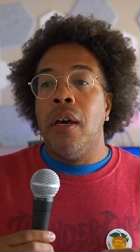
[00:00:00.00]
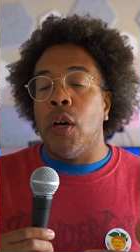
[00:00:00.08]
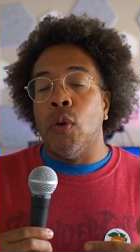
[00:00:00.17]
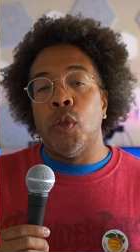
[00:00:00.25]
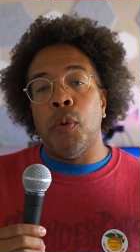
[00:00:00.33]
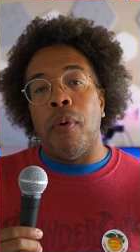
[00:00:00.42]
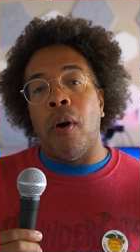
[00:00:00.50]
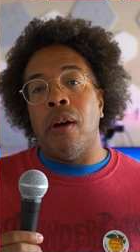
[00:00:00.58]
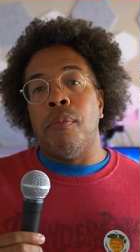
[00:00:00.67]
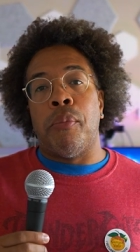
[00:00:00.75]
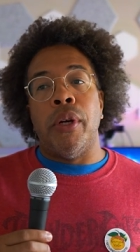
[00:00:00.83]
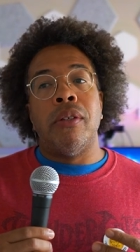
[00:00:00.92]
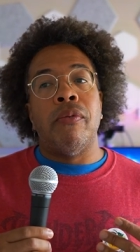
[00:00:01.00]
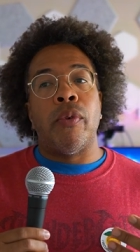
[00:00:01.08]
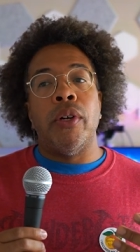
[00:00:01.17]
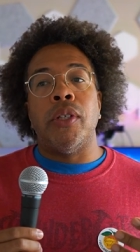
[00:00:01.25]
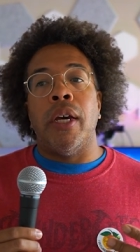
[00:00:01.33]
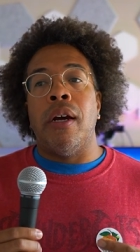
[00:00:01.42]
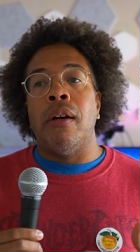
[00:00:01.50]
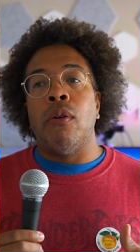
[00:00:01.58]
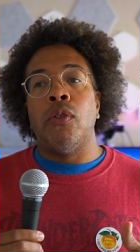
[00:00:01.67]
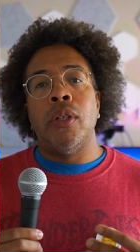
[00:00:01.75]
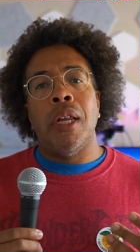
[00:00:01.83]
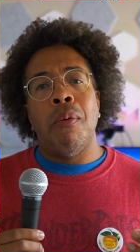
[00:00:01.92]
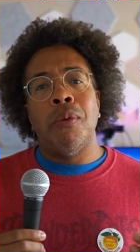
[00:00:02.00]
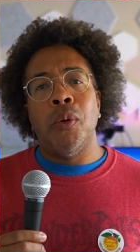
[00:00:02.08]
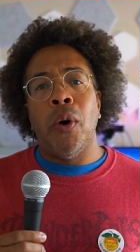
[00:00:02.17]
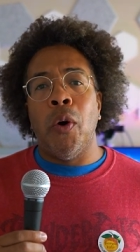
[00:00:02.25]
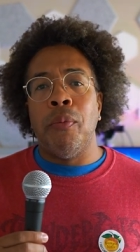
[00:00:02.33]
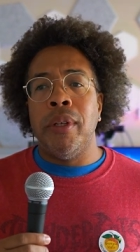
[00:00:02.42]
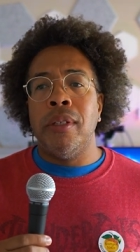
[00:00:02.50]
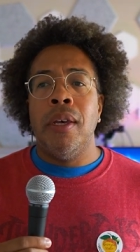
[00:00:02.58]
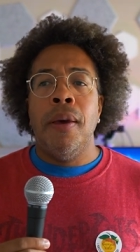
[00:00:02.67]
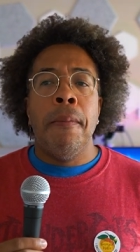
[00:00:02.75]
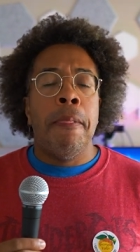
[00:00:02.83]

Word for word: Go to the park, breathe some fresh air. Go chill out with your homies.